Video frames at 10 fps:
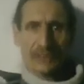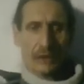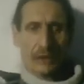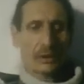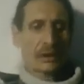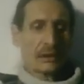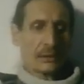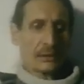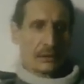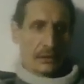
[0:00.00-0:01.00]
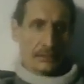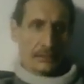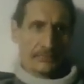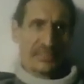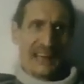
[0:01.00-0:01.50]
So
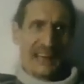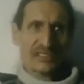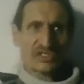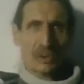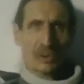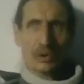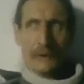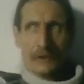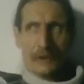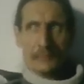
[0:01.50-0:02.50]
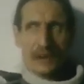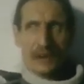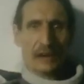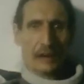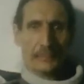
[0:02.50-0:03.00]
that's still going on
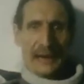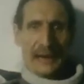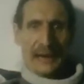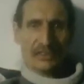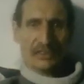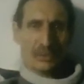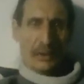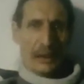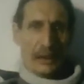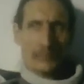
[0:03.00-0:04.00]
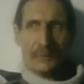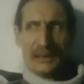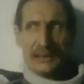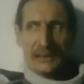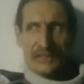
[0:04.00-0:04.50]
behind our backs as well. When we